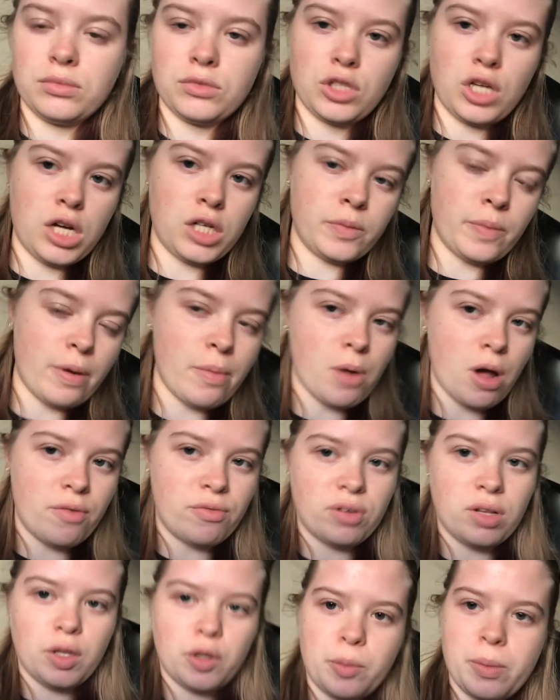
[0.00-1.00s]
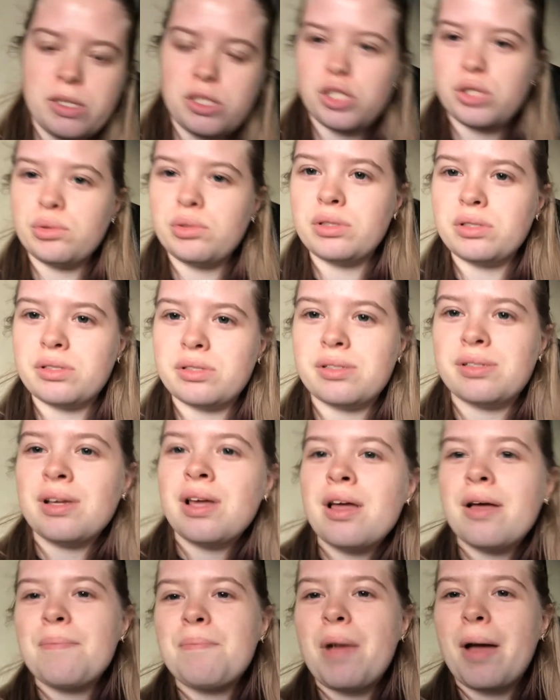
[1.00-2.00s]
Talked to my mom for a little bit.
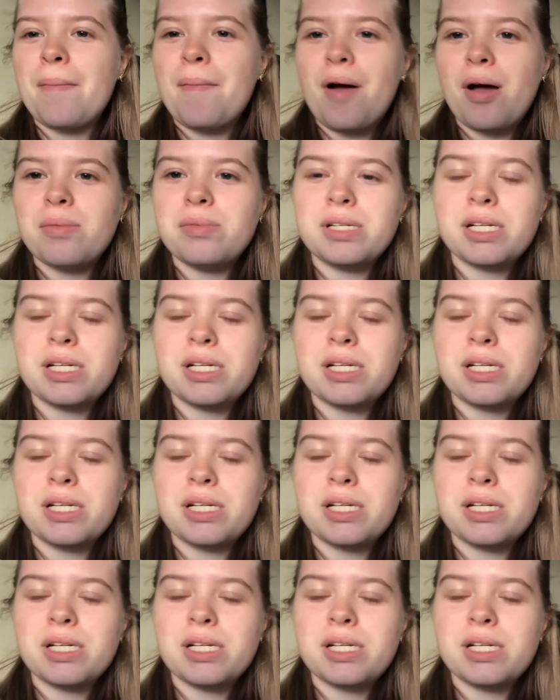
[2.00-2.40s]
My mom